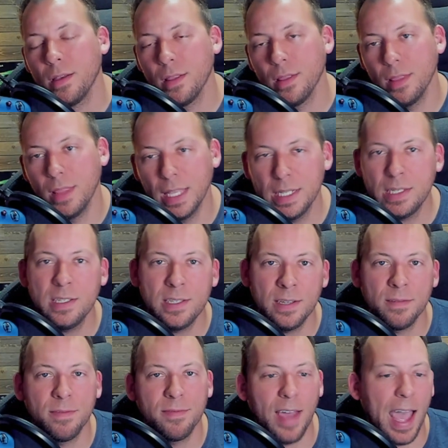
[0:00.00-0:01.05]
This is in
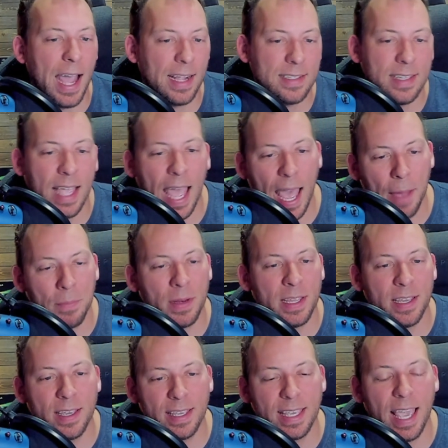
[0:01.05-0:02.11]
fact happening
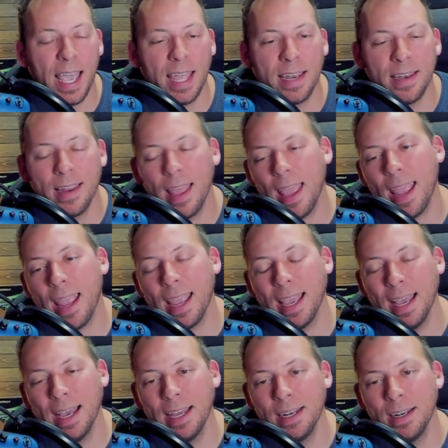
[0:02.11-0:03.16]
again,
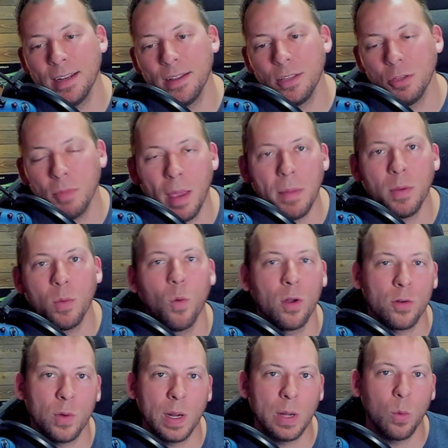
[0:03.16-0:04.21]
and you may be
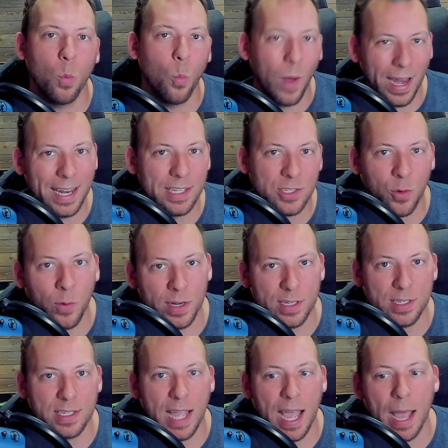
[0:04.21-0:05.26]
wondering when it's going to
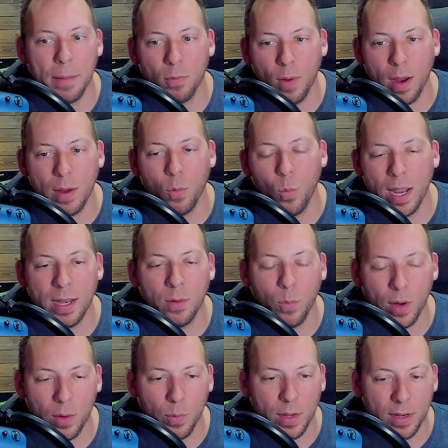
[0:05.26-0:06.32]
stop, right? When
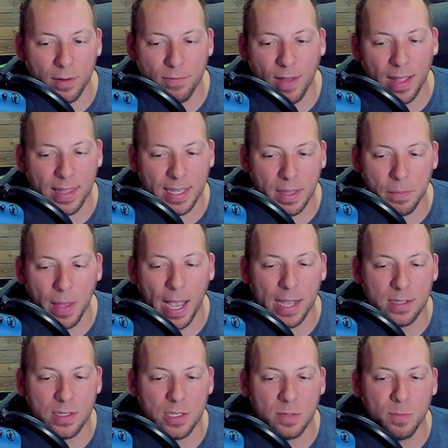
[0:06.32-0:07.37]
when are we going to finally get
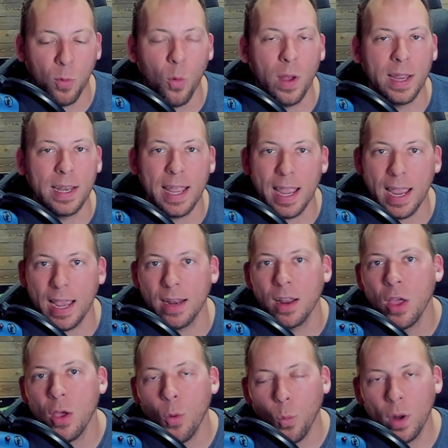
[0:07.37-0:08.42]
past this point? And
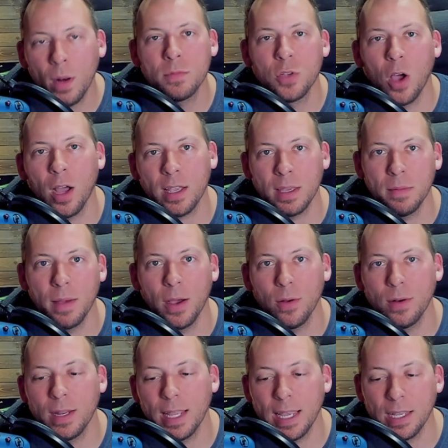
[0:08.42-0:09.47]
what I'm talking
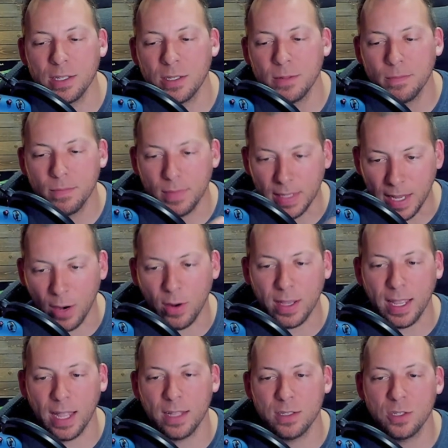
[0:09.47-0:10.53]
about is Gary
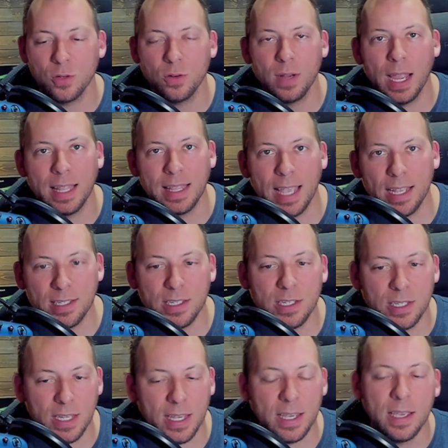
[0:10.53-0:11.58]
Gensler and the S E
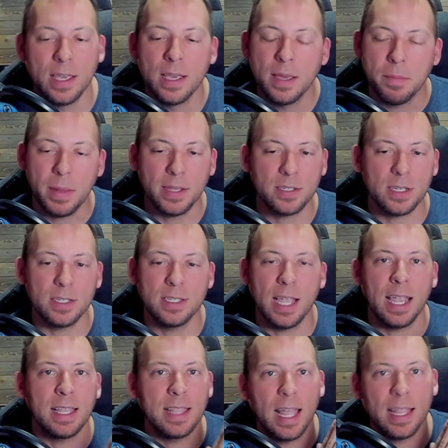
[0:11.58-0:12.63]
C basically
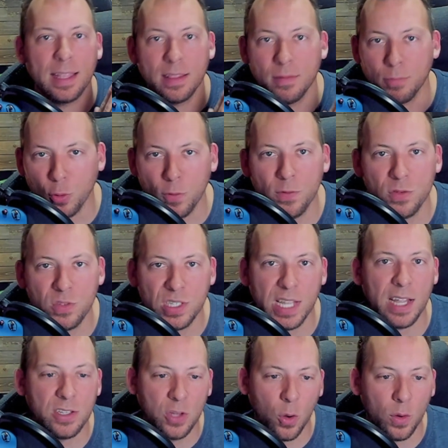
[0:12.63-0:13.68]
saying that proof of
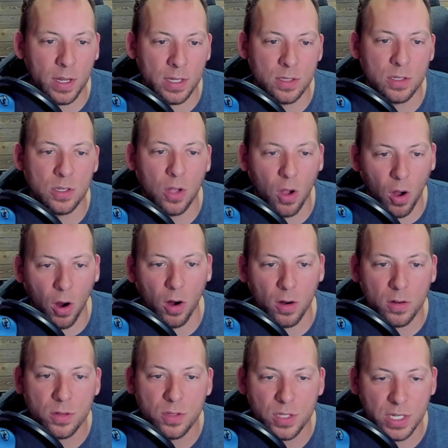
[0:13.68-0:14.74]
stake tokens are
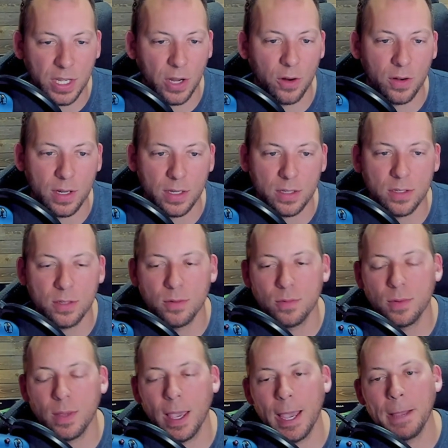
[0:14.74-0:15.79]
securities,
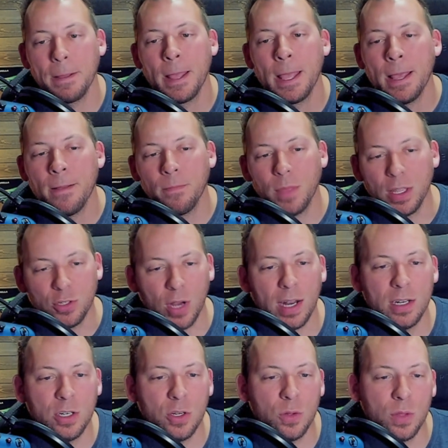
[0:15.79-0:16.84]
okay? They tried
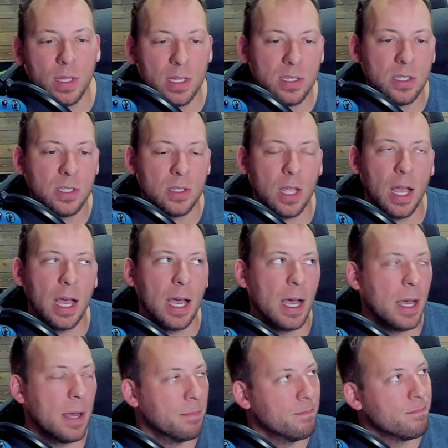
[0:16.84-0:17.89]
to do this,
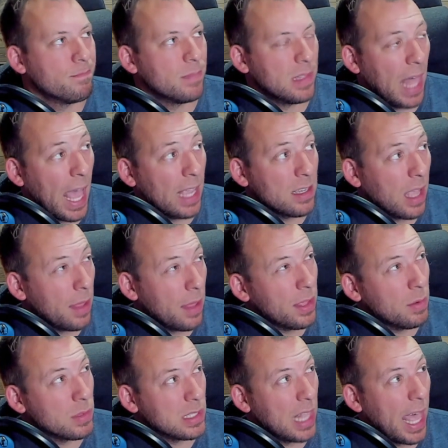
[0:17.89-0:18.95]
um, last, I
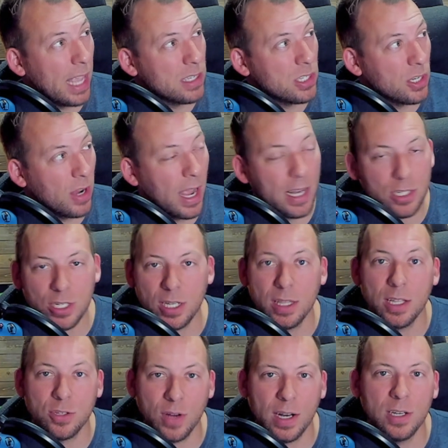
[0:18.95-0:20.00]
think it was last year actually.
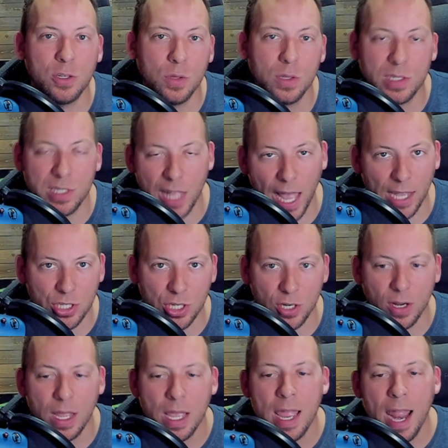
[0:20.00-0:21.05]
They tried to do this last
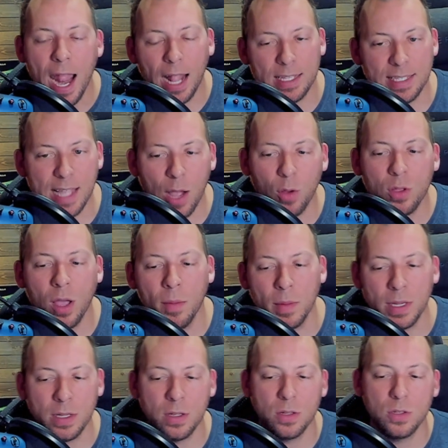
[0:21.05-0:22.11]
year, and it's now
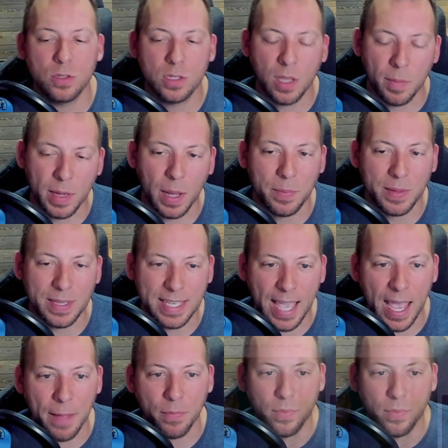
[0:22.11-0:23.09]
coming coming up again.